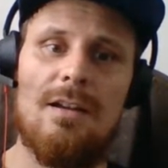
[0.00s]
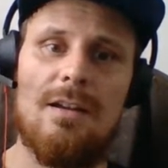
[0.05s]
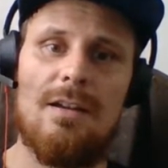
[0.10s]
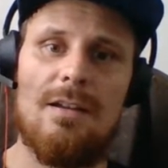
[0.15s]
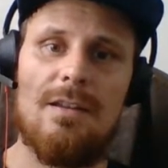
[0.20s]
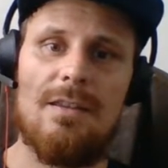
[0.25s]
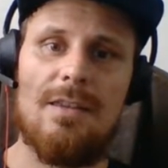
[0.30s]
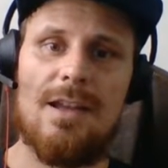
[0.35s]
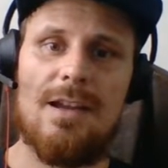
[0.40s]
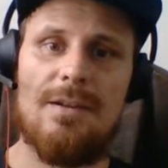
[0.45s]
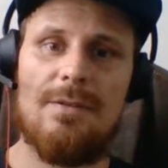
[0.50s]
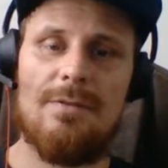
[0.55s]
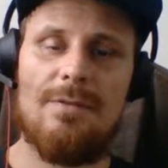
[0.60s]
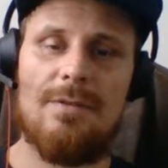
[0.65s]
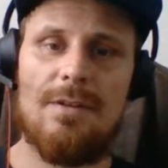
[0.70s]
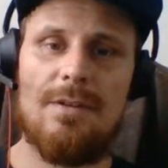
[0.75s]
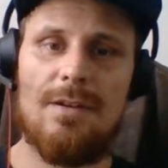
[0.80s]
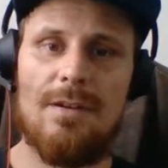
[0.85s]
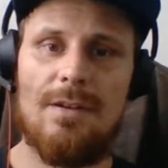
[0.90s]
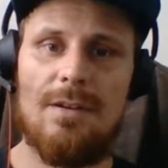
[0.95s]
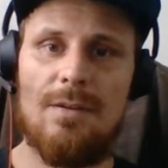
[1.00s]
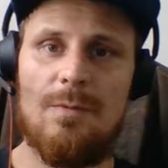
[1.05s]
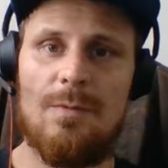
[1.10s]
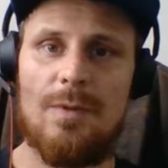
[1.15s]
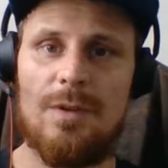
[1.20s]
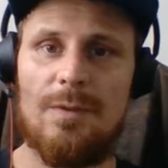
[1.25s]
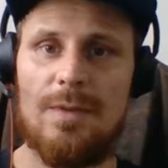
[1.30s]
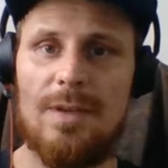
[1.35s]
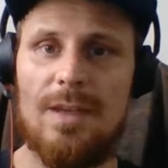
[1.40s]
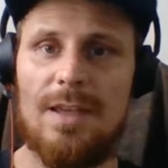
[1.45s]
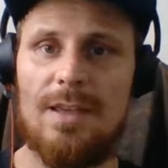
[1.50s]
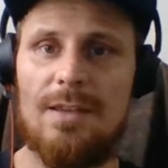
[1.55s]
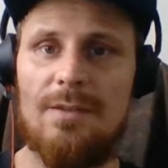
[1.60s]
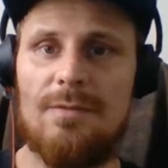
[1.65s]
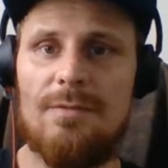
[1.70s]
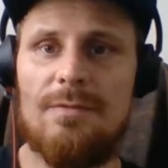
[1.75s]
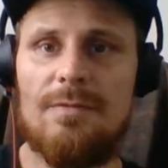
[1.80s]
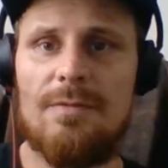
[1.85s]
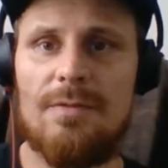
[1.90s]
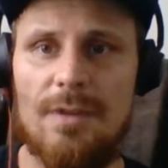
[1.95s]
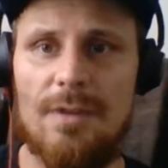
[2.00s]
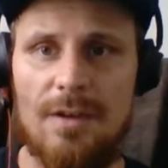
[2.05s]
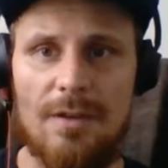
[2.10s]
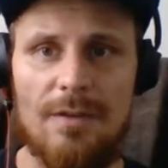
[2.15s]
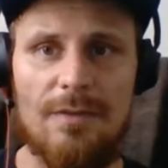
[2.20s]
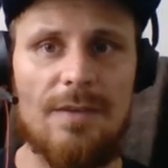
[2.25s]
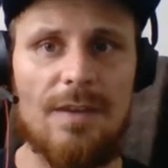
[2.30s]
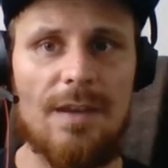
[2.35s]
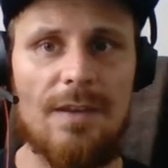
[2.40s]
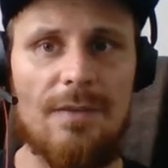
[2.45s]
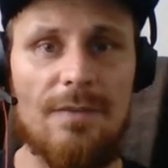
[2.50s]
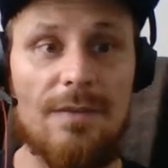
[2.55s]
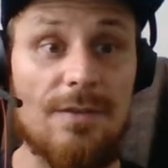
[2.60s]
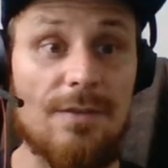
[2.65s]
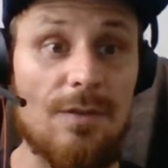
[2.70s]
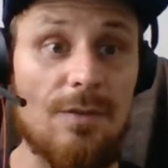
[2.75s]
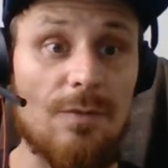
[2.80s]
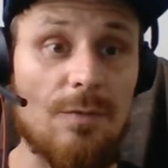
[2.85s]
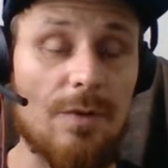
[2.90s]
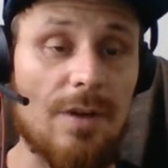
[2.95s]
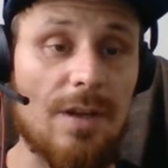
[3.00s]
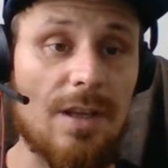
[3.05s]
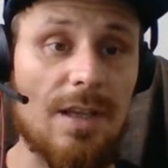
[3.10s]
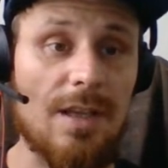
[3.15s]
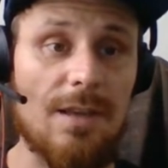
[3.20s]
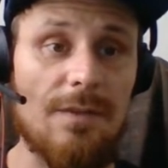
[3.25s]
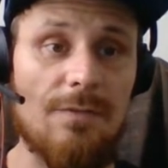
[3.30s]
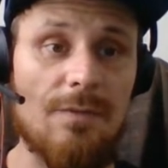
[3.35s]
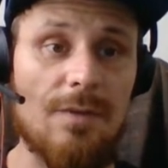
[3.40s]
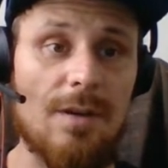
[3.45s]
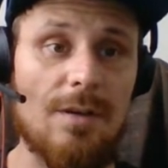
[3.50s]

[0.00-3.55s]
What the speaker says: Now, what we can do, second thing, if it's not working,